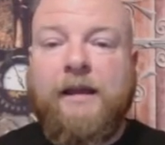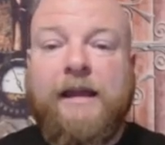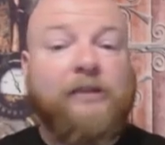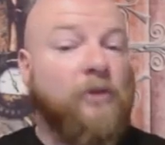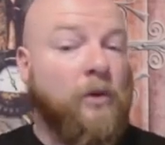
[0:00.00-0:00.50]

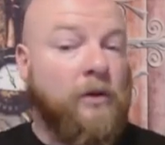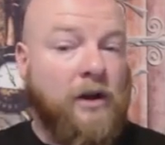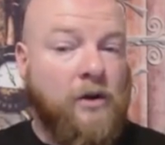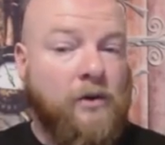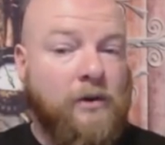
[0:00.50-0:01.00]
Yes or
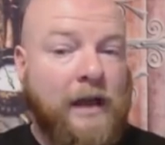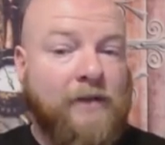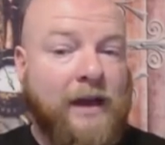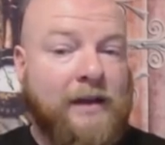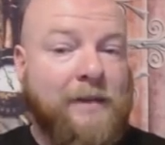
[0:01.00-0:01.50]
no? Have
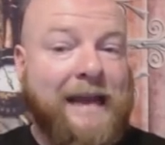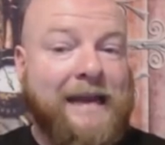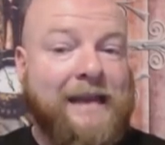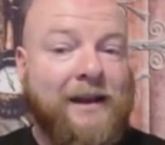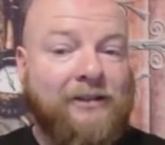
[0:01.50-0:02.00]
you had to make
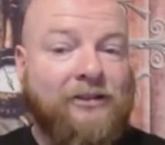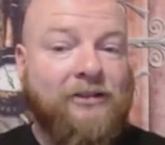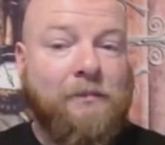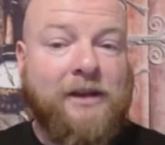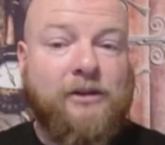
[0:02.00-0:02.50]
any
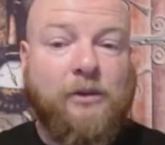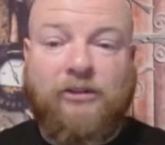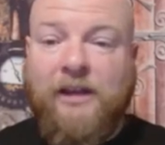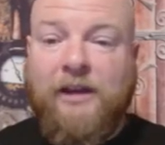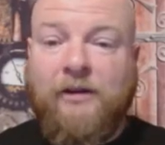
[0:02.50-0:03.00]
cuts, be it to a
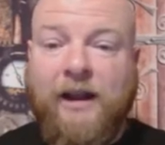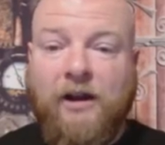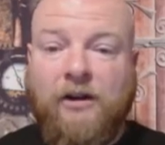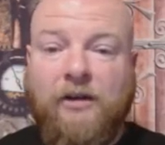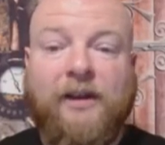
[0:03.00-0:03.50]
scene or
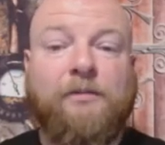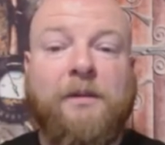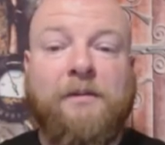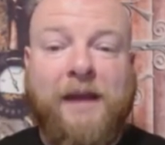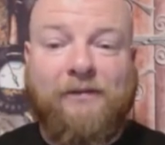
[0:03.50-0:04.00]
character that has
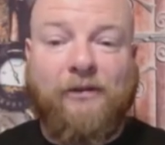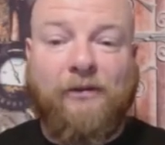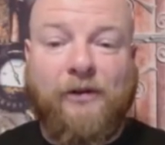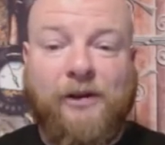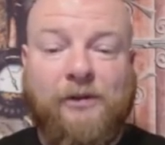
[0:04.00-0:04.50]
been painful
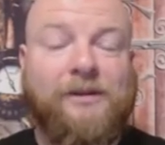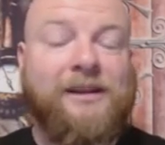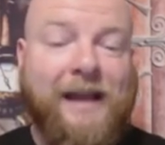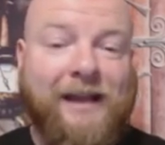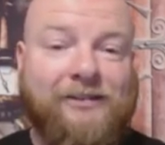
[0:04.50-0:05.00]
for you?
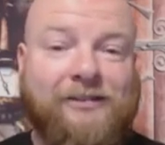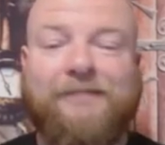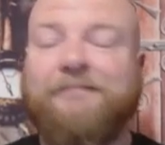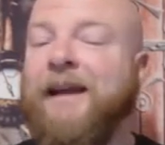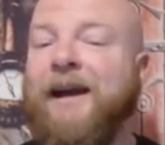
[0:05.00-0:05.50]
Yes.
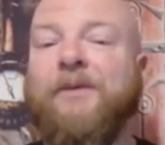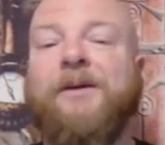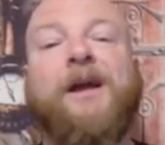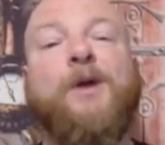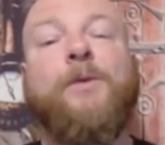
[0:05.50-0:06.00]
Now,
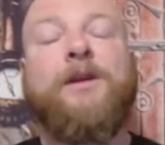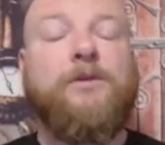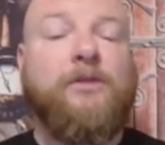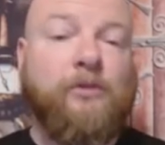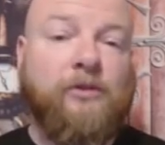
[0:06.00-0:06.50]
we
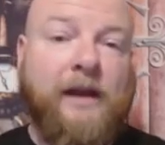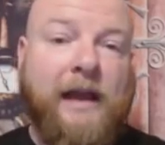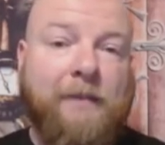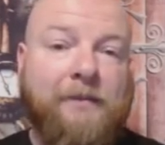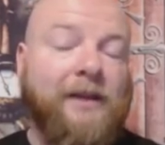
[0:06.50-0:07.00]
knew this was going
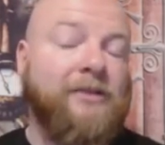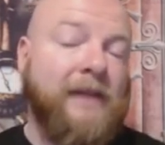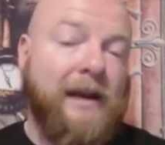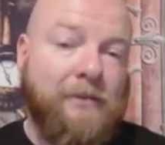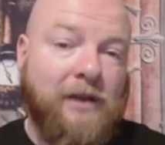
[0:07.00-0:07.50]
to happen. It's
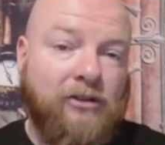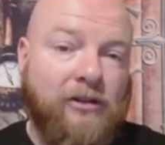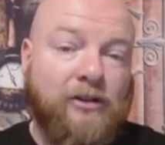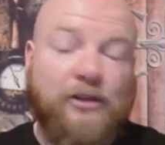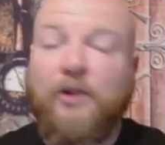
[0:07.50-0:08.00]
an
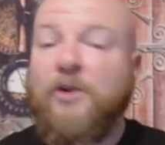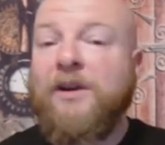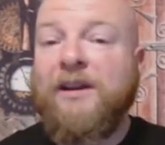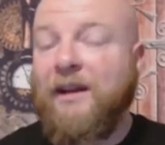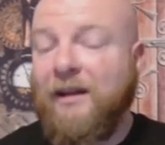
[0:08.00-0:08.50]
adaptation. They're
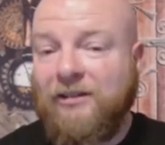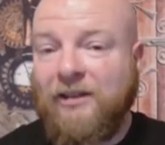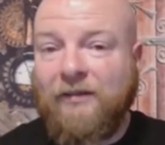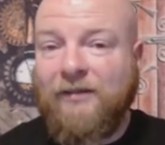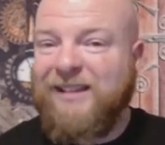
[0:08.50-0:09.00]
going to cut
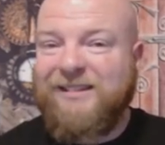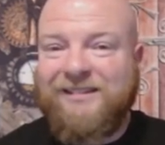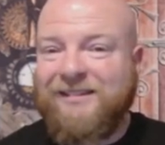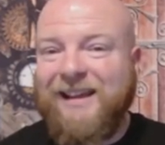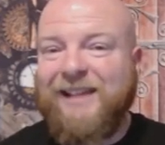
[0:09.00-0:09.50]
stuff.
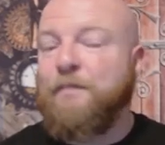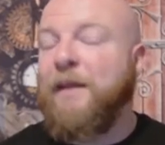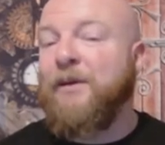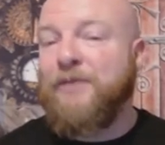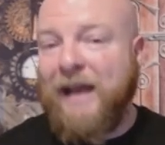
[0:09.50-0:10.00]
It's it's
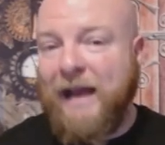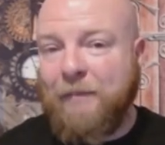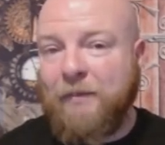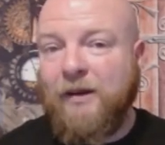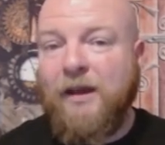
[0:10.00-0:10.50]
bound to
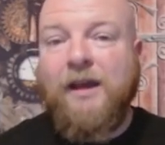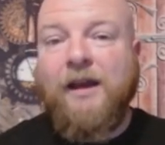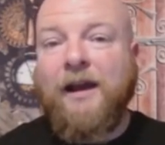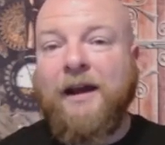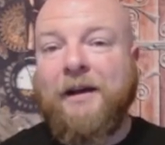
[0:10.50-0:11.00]
happen.
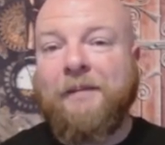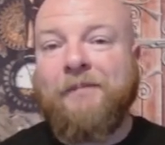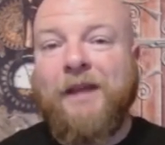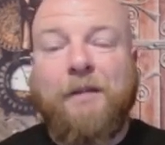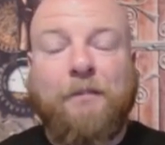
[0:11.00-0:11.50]

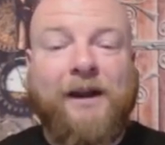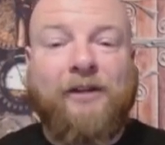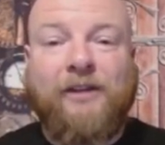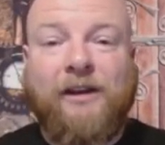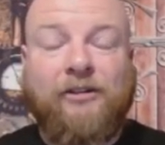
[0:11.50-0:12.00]
Um,
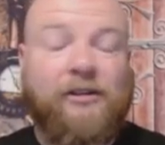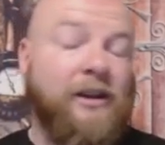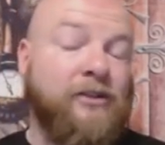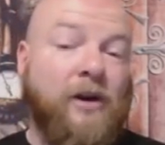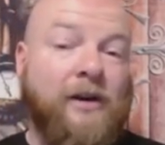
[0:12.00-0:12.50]
Brandon Sanderson
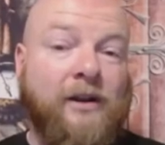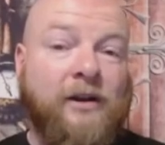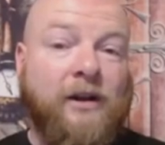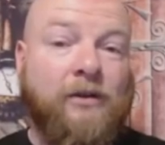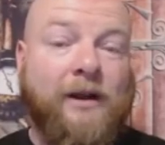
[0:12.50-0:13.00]
has already
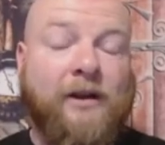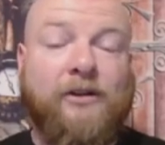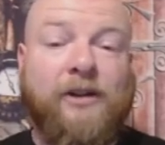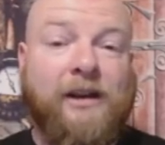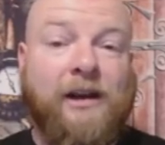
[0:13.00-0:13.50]
gone on
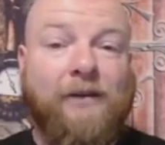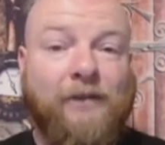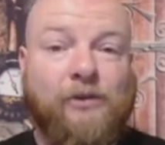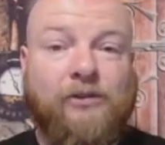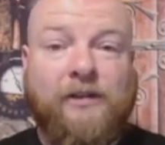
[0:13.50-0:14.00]
record in an
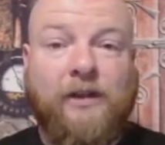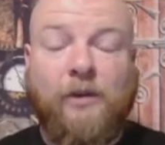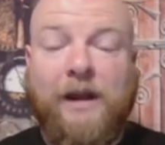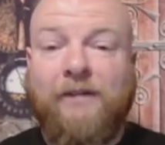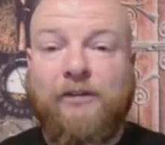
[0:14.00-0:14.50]
interview and said that
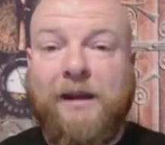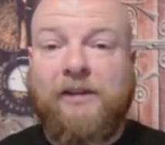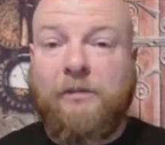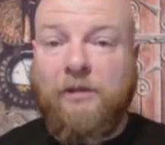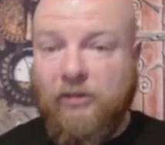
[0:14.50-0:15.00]
Rafe has made
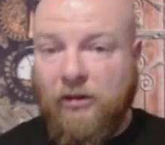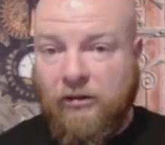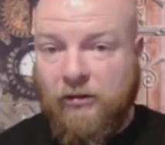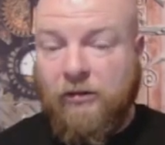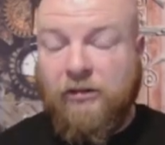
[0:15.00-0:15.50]
some
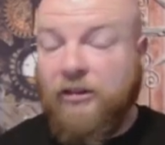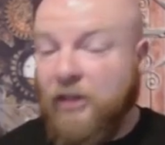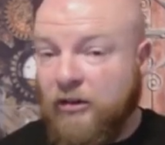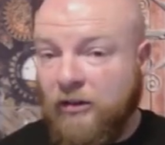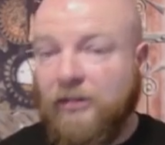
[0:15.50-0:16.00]
decision,
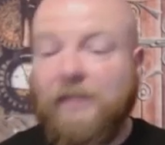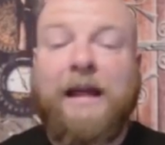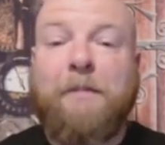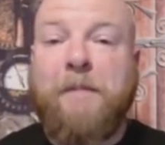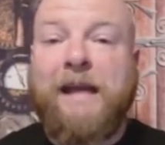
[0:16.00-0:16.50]
decisions
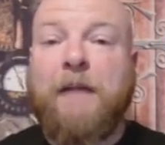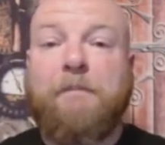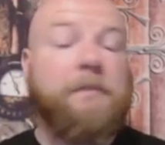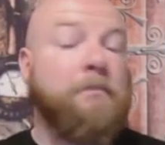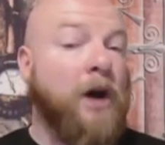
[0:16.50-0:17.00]
that may not
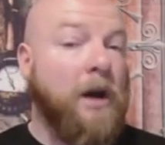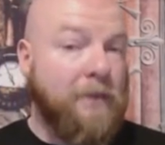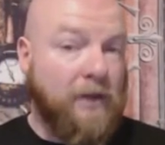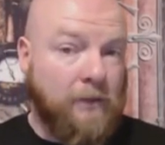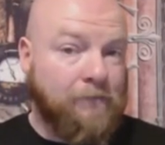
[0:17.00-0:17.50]
be
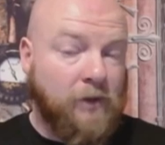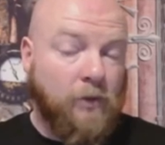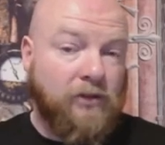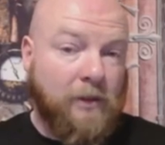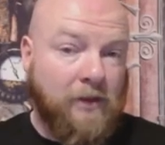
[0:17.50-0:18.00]
popular
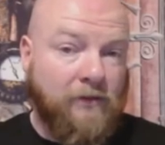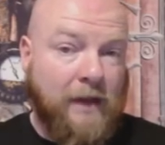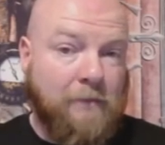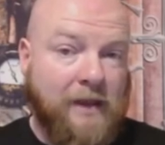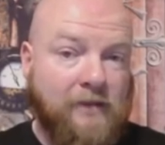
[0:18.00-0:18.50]
with some of the
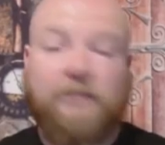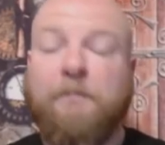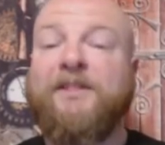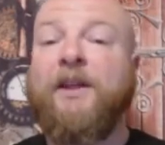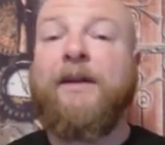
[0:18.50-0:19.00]
fan base,
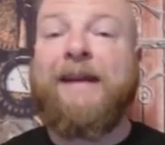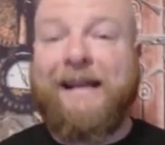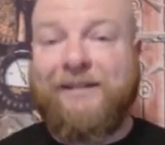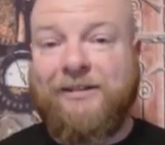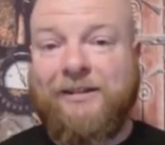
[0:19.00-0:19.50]
but they are
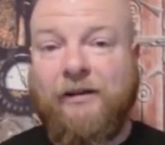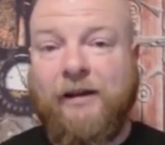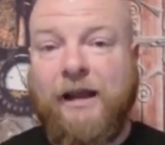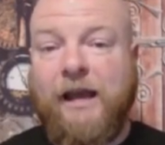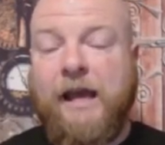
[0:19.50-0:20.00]

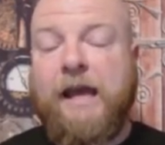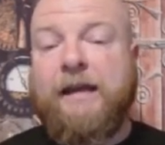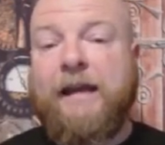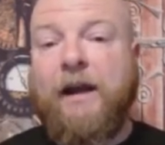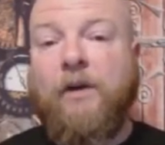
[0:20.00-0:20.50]
necessary.
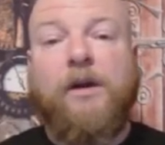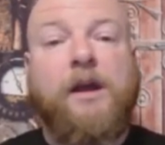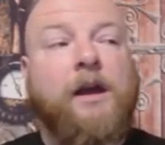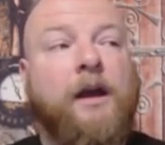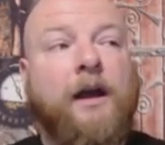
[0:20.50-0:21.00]
Now,
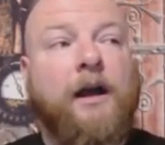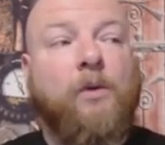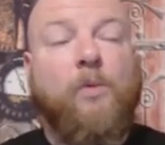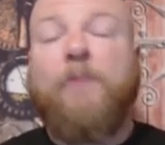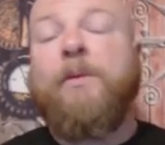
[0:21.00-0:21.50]
uh,
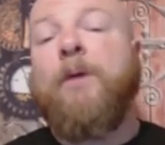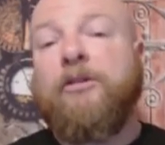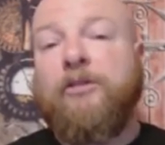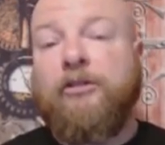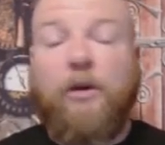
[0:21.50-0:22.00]
when we
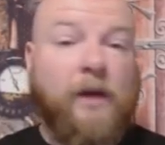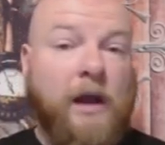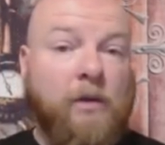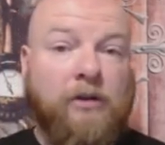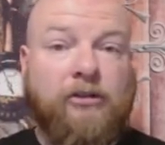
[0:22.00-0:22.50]
watch the show, when
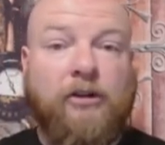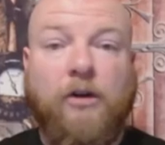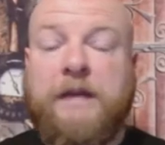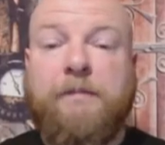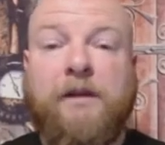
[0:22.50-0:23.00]
I watch the show,
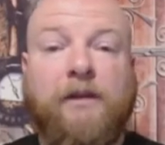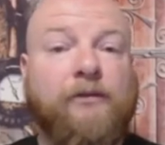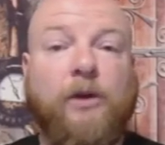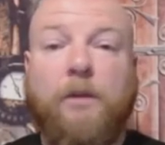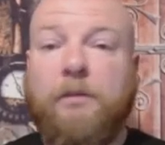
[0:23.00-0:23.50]
I'm keeping a
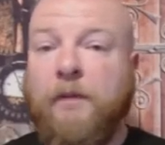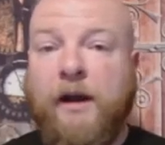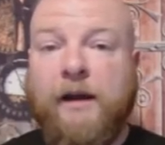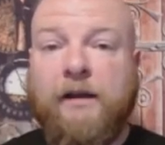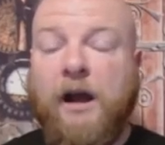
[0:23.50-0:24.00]
full open
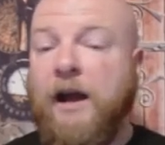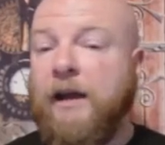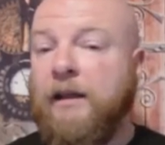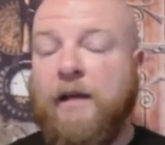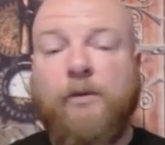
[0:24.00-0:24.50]
mind.
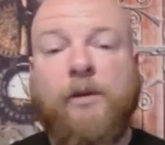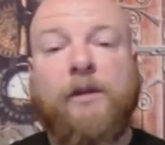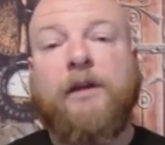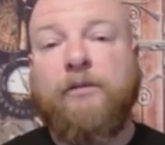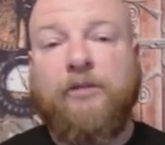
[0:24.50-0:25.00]
I love the Wheel
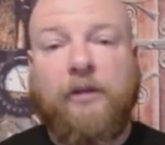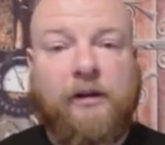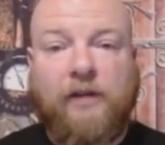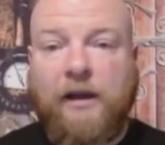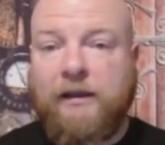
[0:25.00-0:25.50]
of Time
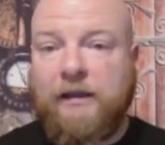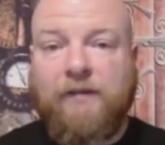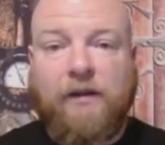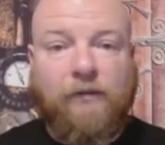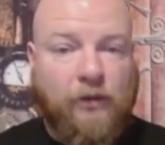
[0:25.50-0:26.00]
series. I
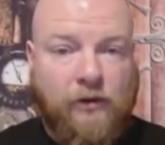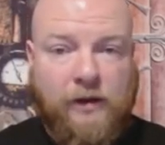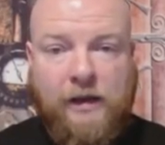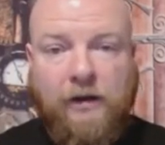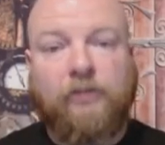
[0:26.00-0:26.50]
lived it for 30
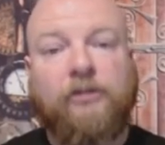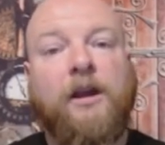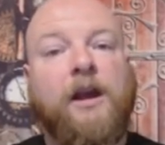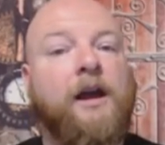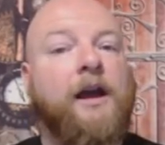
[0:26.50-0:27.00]
years.
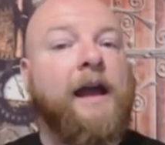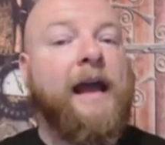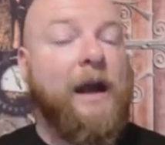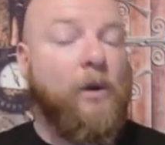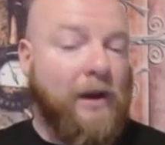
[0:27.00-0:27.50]

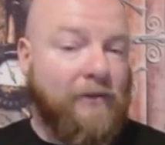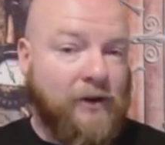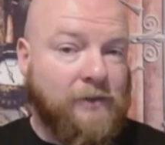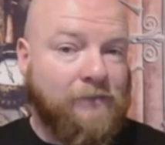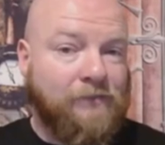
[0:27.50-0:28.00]

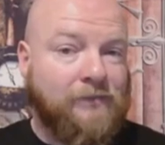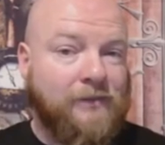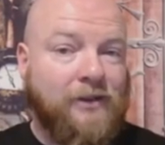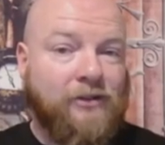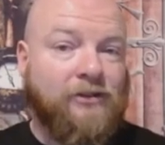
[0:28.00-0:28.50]
However,
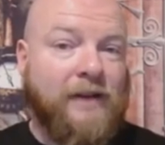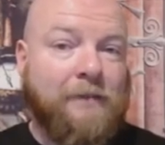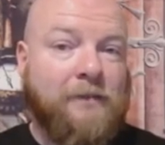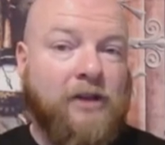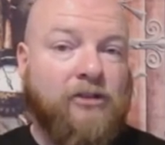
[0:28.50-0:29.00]
this is an
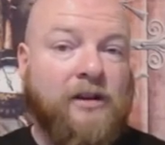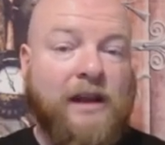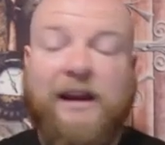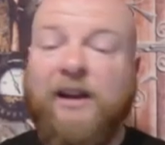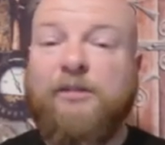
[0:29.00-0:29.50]
adaptation,
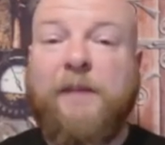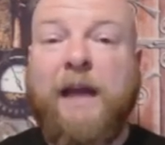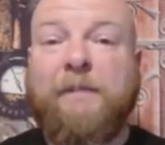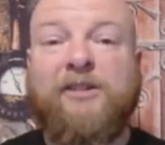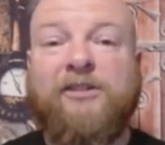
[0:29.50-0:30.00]
and I'll just be
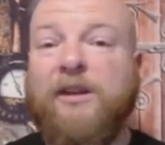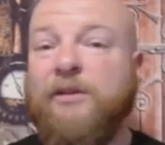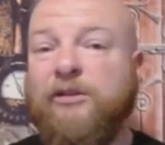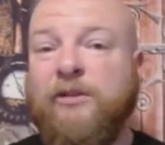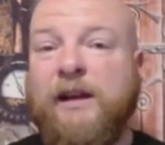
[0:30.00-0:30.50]
happy to see it on
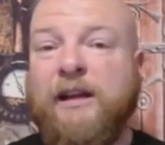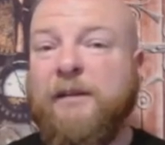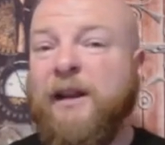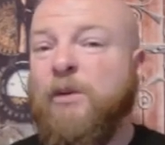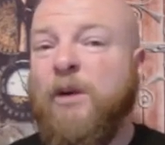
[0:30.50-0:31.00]
the screen. It'll
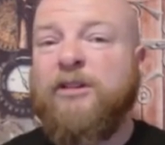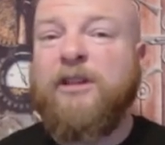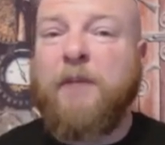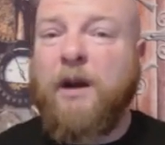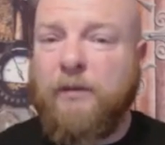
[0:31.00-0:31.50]
be like watching
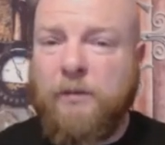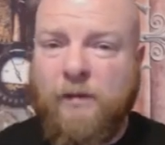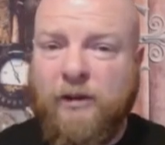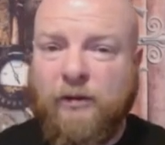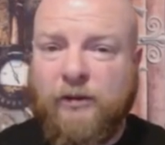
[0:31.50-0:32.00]
the Marvel
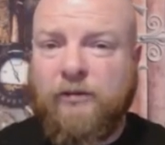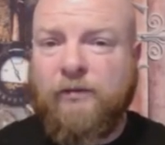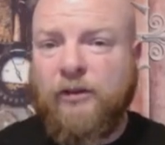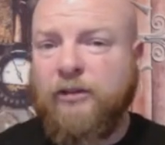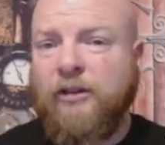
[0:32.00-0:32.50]
movies
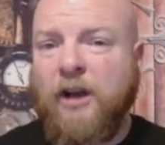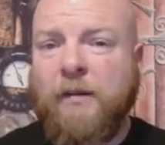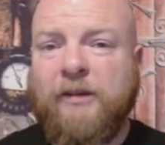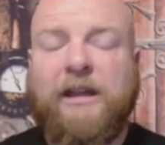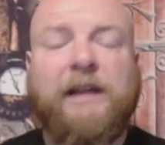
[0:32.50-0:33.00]
versus the
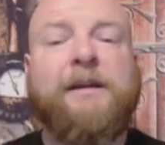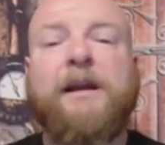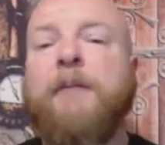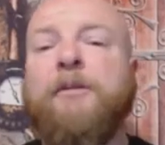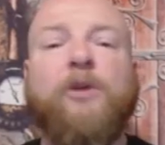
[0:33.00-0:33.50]
comics. It'll
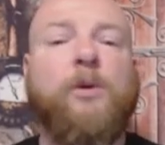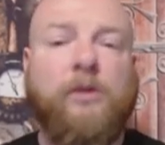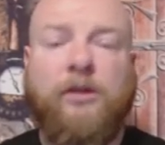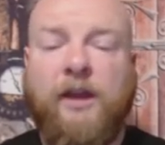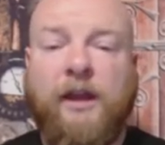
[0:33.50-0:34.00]
become its
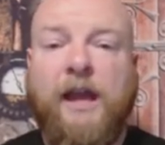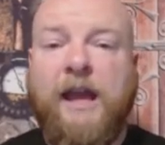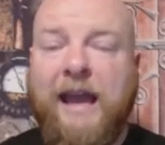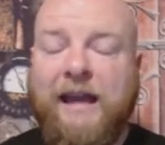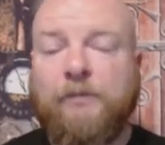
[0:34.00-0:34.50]
own thing,
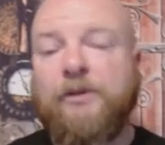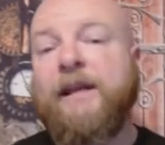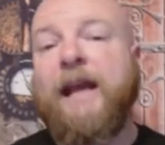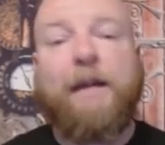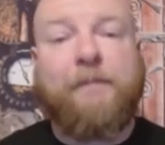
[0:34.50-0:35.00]
and I'm
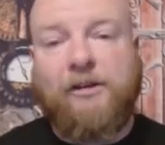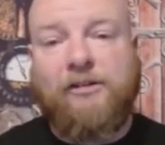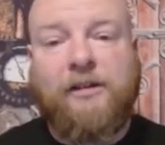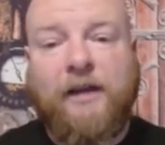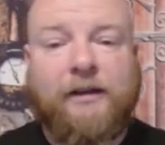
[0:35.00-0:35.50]
really happy to
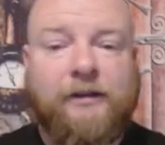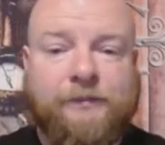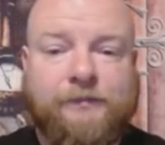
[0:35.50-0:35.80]
see that.